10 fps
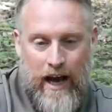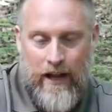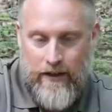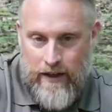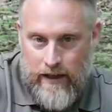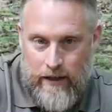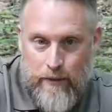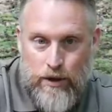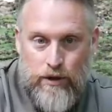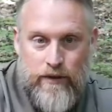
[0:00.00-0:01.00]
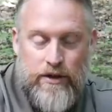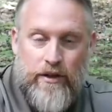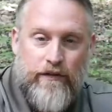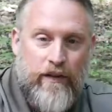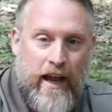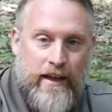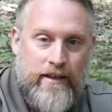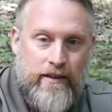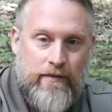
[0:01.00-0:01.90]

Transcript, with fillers: and then they're going to maneuver to the flank,